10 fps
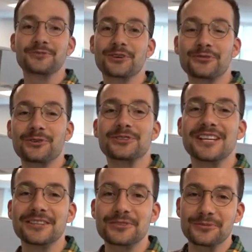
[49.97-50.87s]
Turn
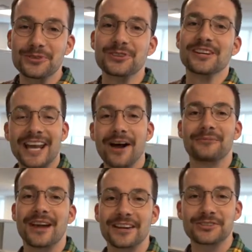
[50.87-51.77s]
14 Distribution,
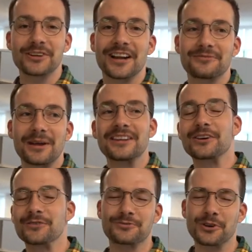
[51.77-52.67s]
account manager, and I've been
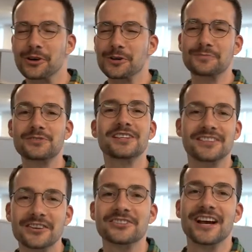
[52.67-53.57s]
here for
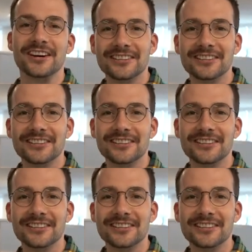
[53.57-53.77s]
six years now.